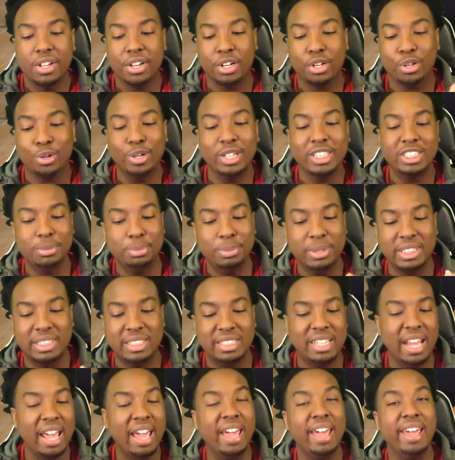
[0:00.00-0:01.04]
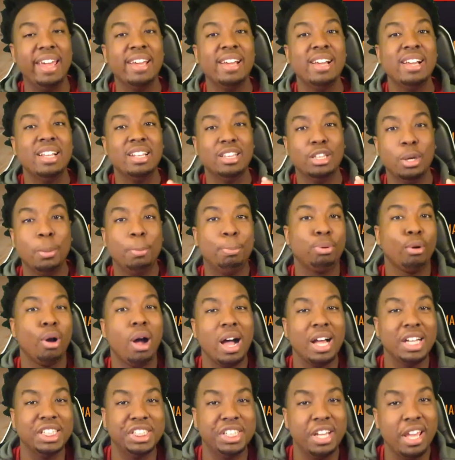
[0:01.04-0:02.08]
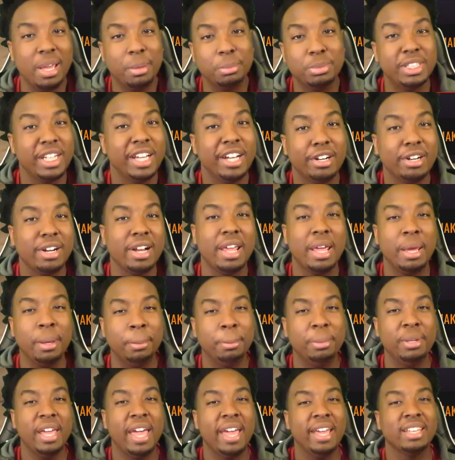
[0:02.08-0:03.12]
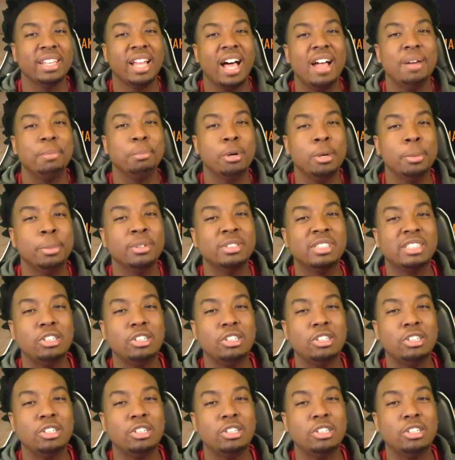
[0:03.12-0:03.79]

Christmas Day LeBron James here in NBA Live Mobile.